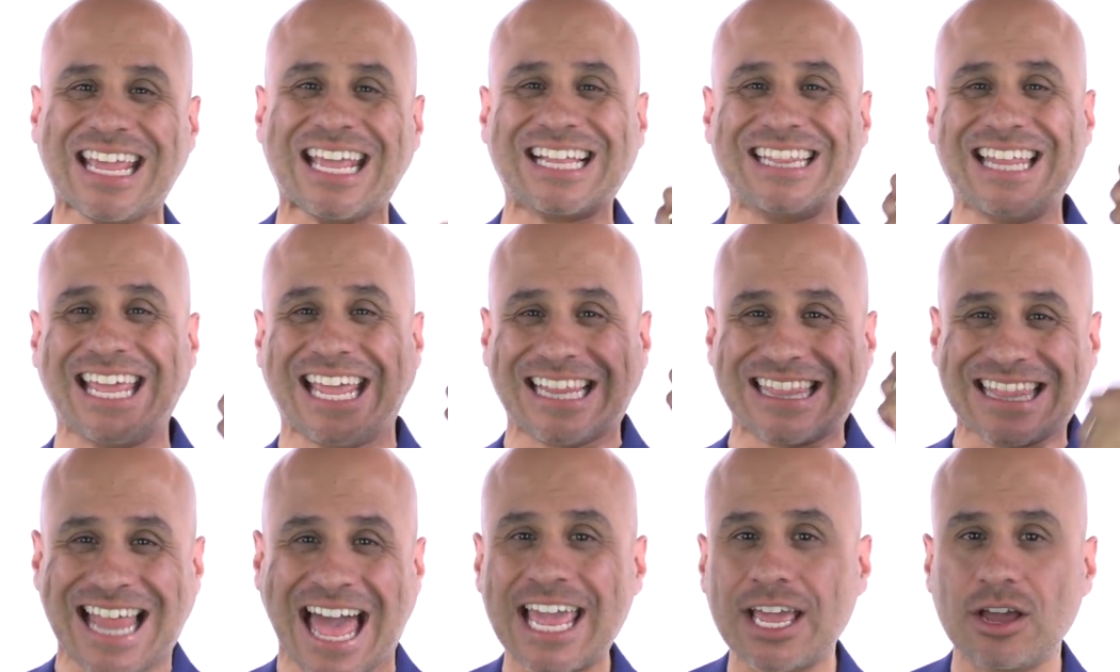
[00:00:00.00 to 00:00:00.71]

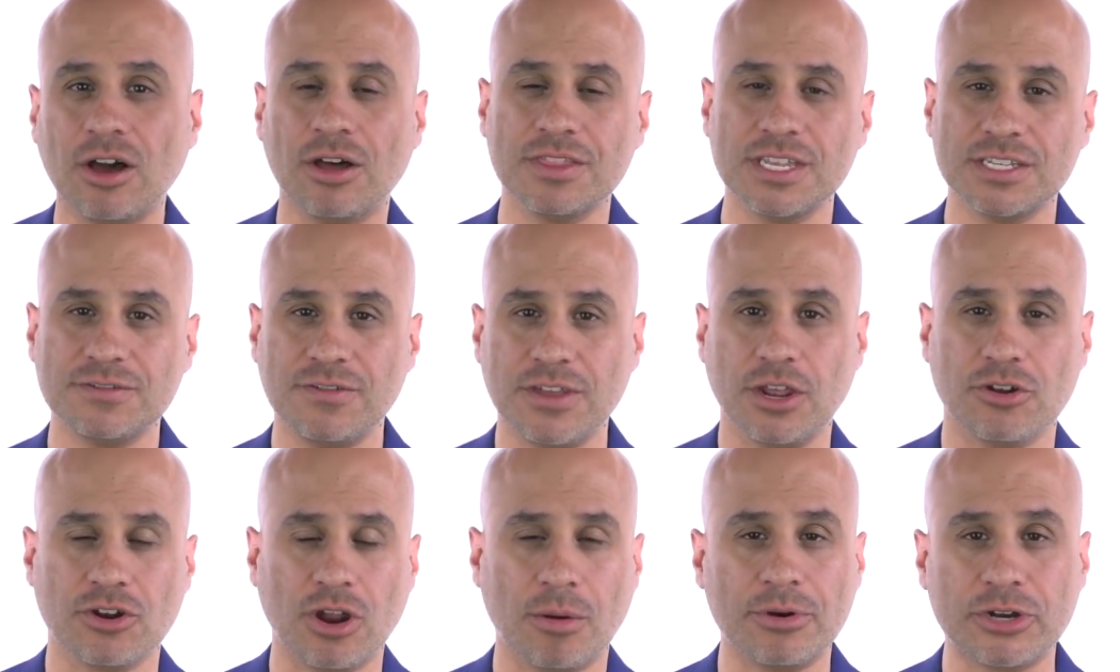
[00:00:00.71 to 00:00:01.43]
click like on this
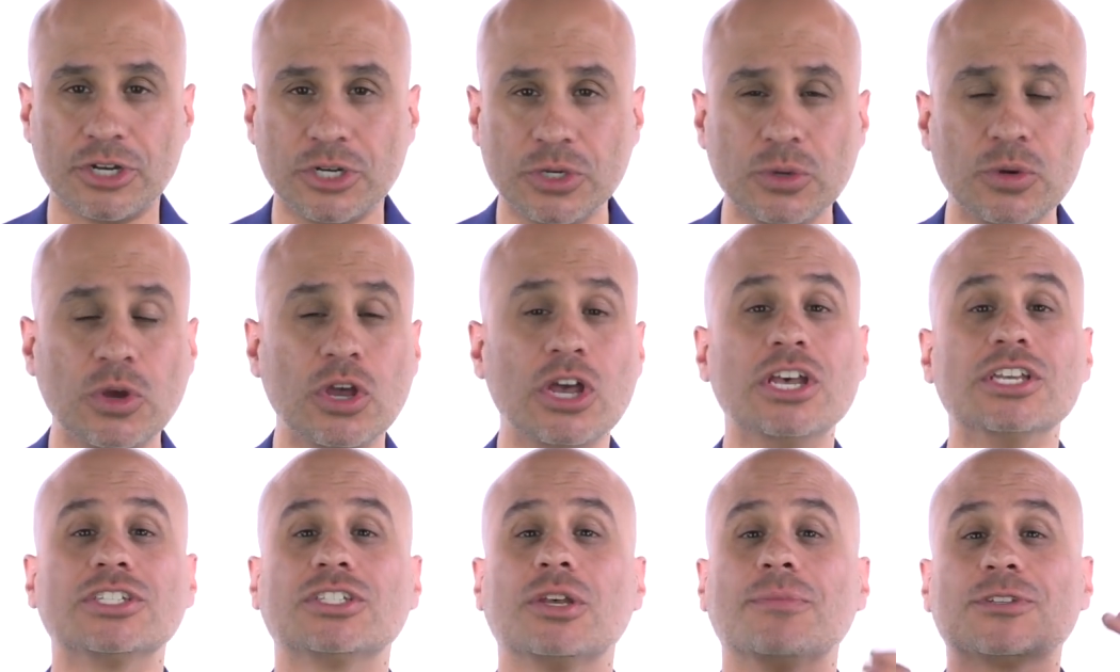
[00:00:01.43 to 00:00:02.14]
video. Number two,
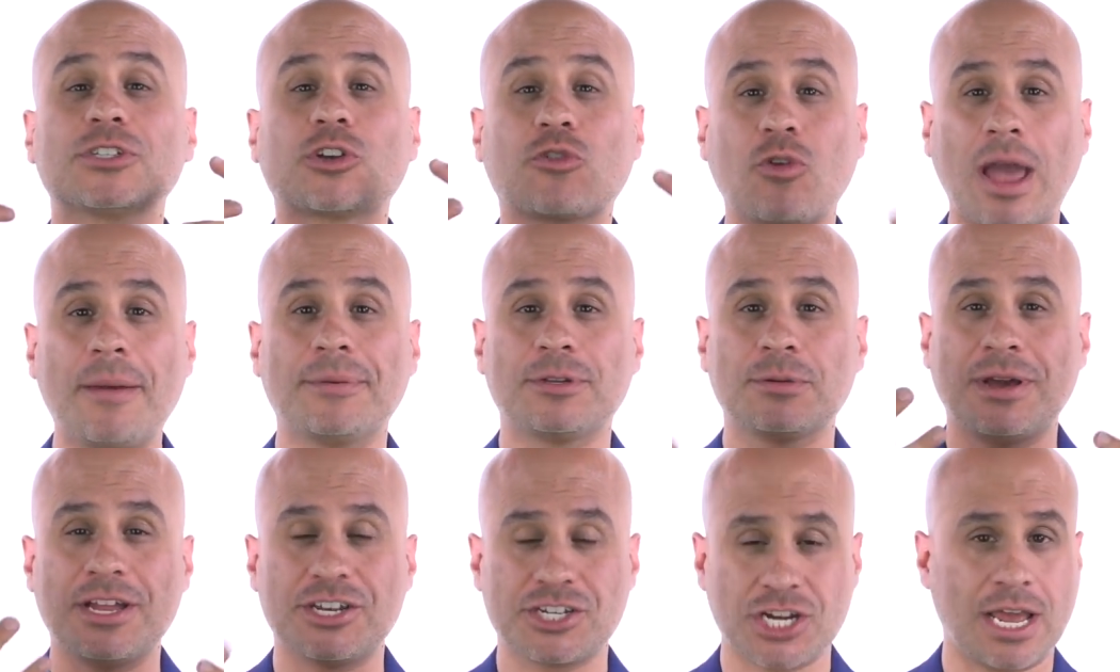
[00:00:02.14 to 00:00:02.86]
subscribe
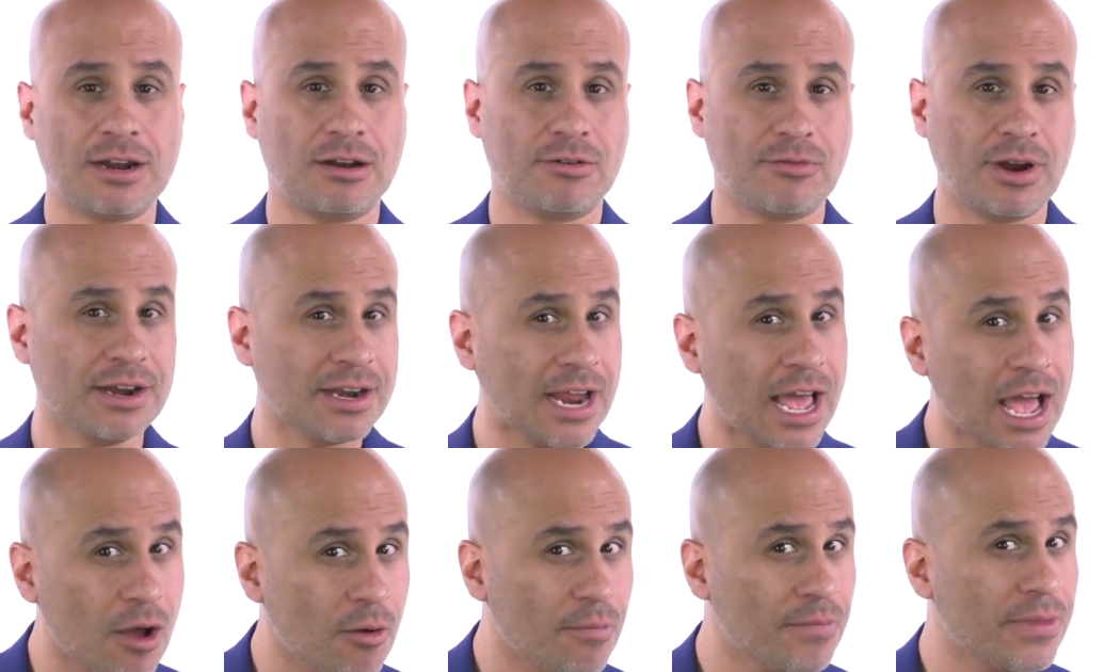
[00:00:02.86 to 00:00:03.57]
to my channel right
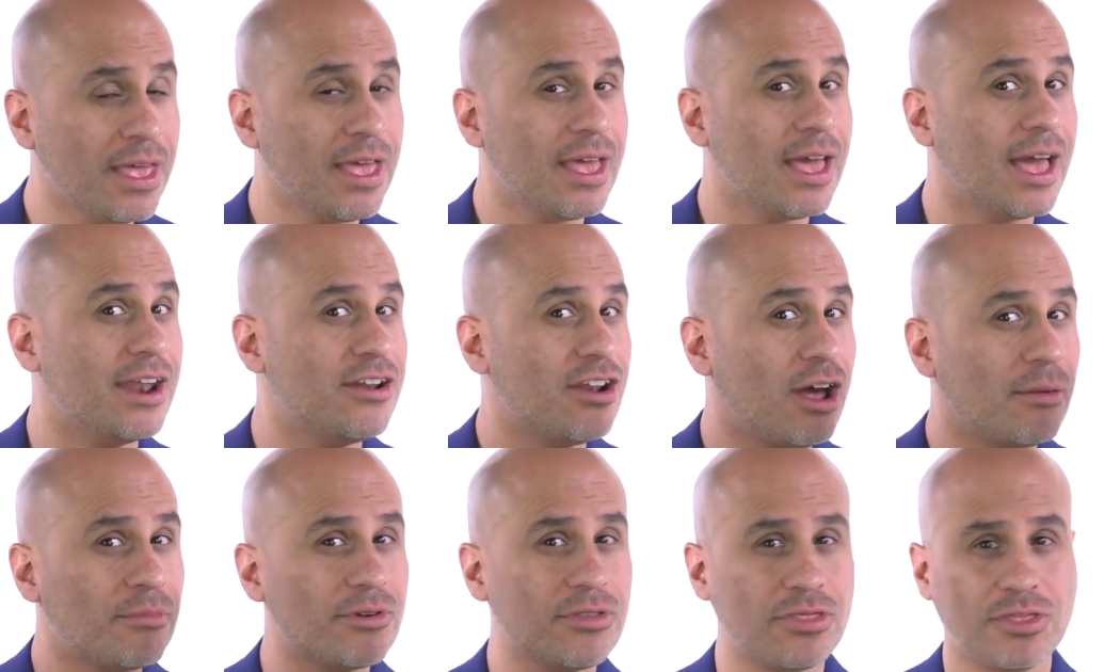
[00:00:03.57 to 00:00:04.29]
now. And
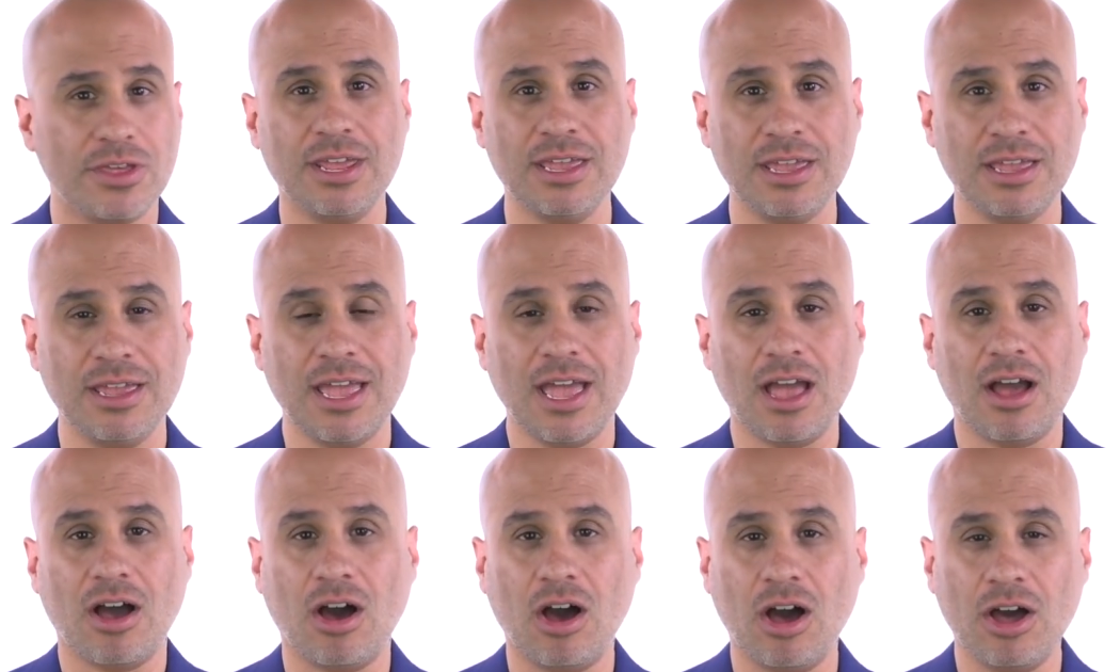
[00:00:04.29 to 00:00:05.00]
number three,
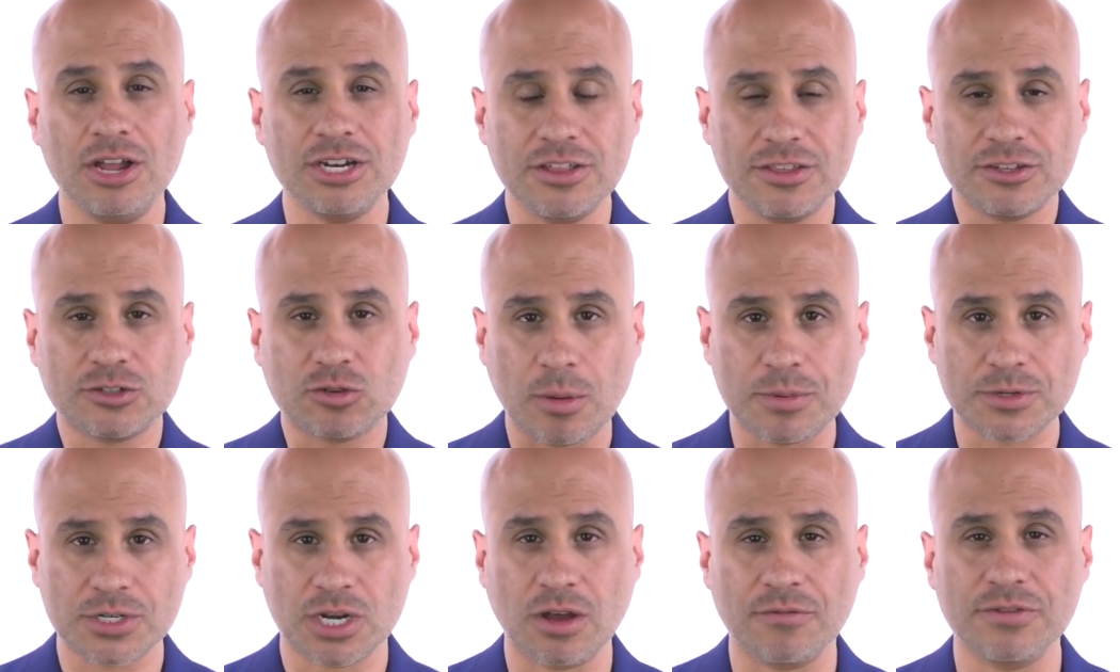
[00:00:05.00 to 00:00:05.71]
on the
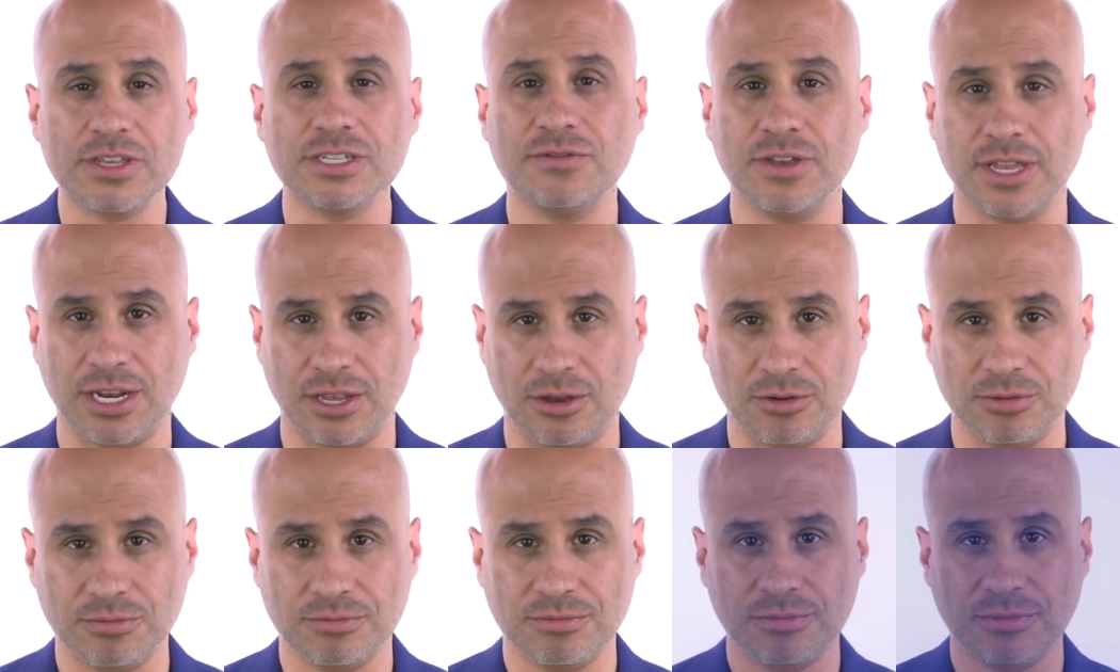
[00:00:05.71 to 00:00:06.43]
description of this
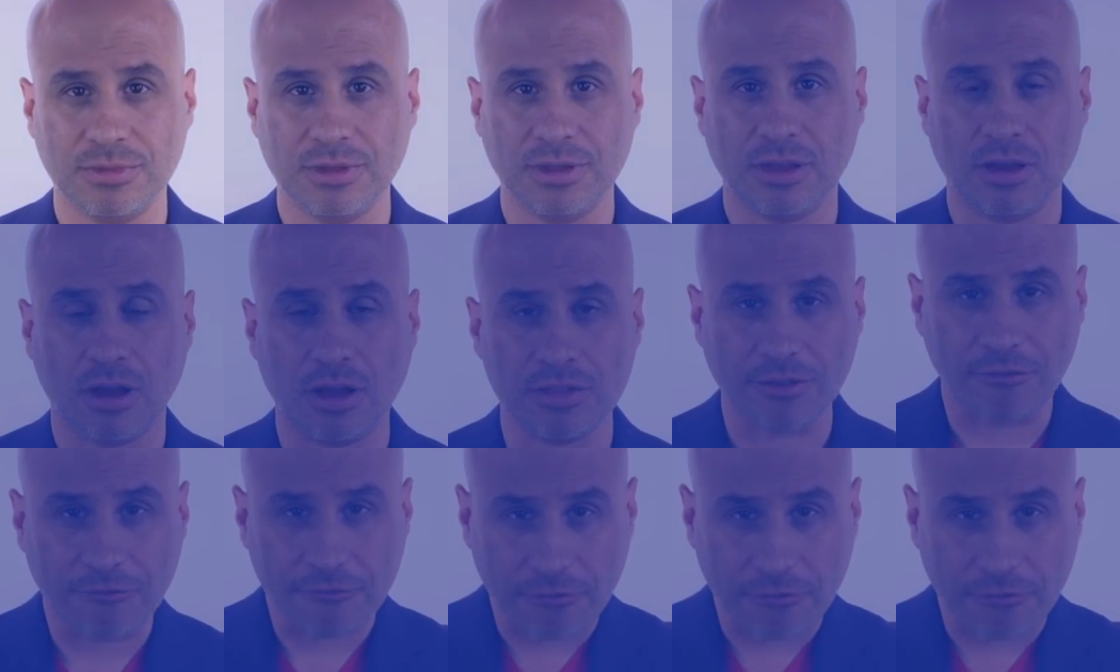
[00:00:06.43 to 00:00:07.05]
video, on the